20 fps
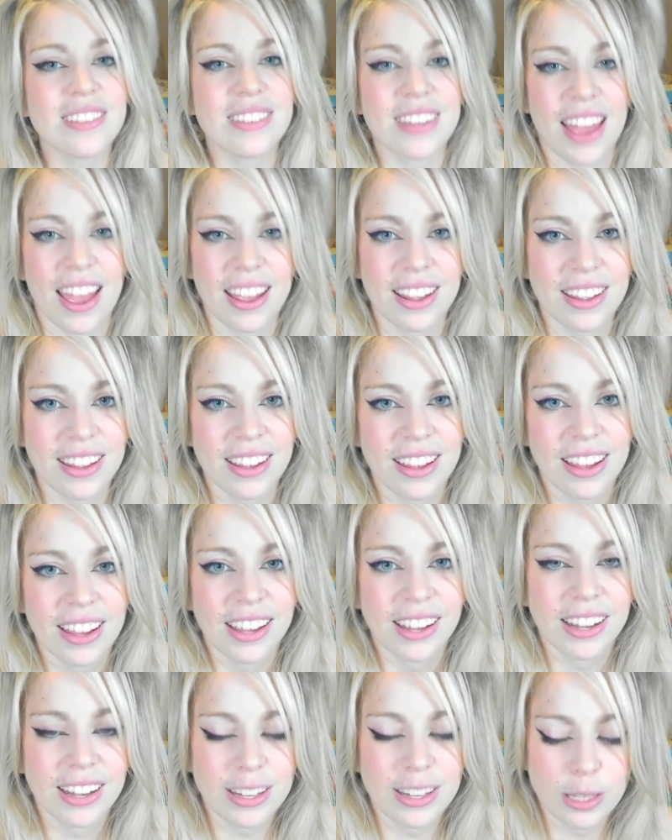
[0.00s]
deck
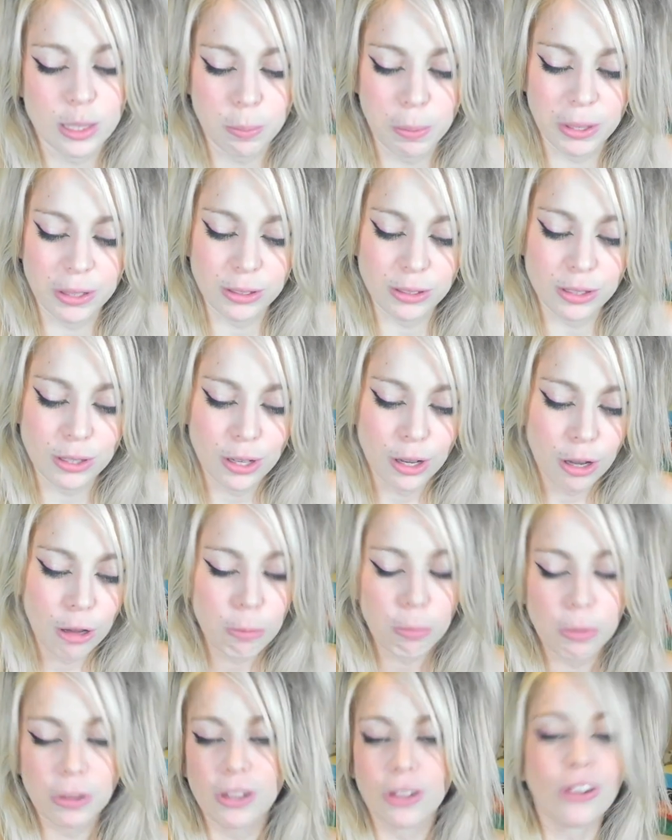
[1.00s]
is built
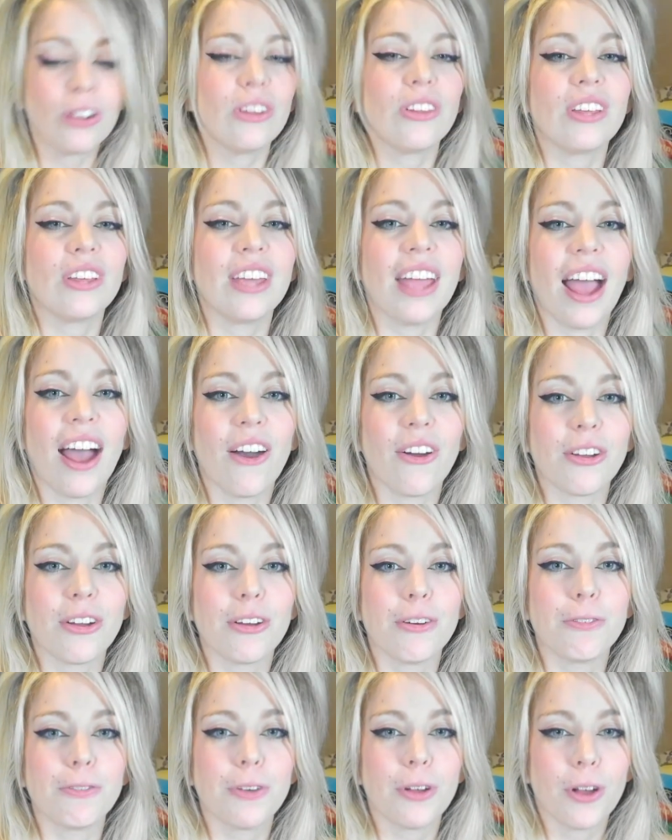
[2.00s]
purely out
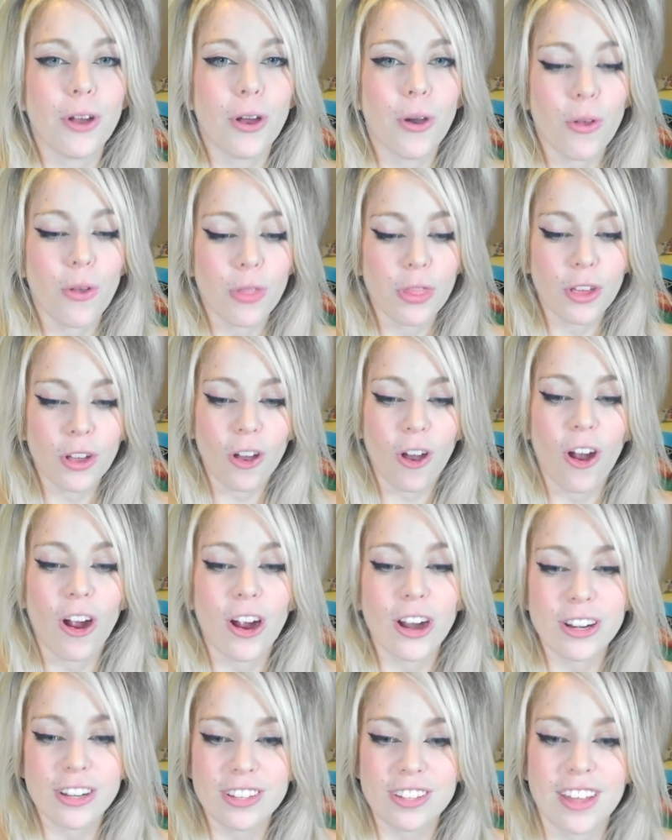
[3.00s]
of the
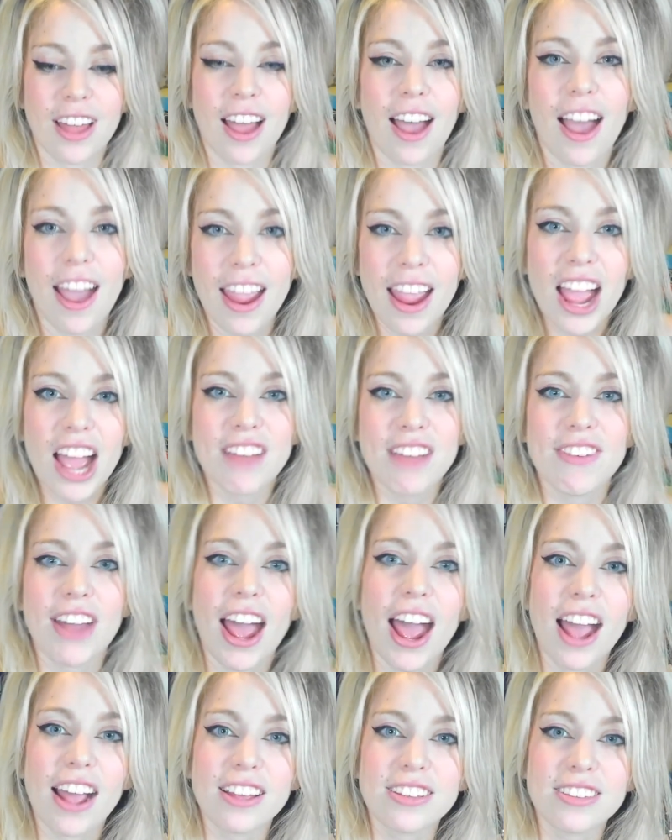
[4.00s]
cards that I have
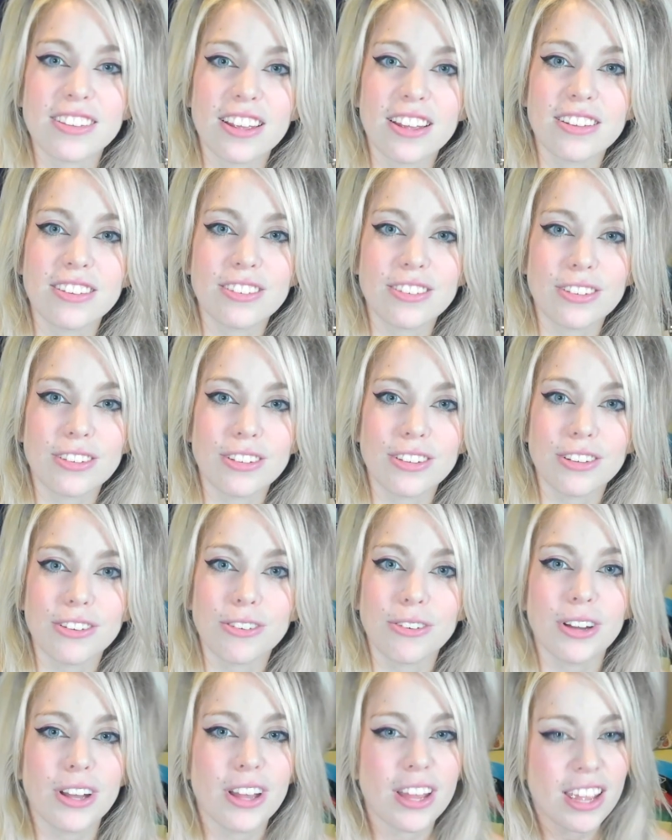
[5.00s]
access
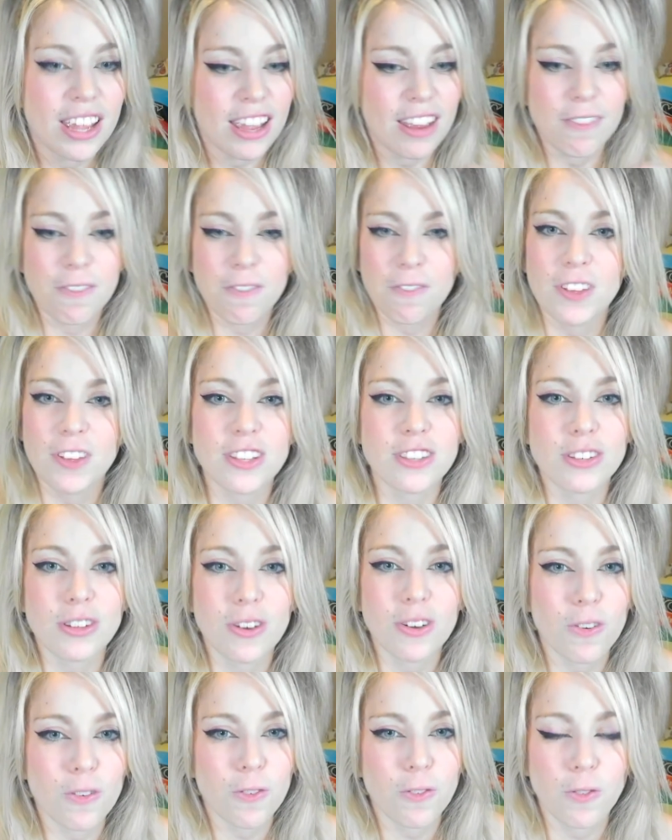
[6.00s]
to in
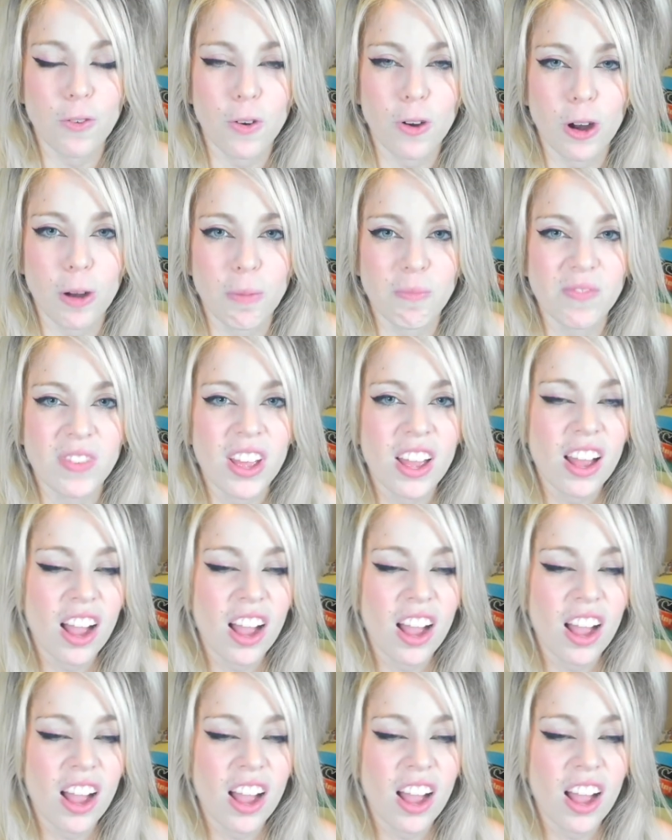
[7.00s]
physical form.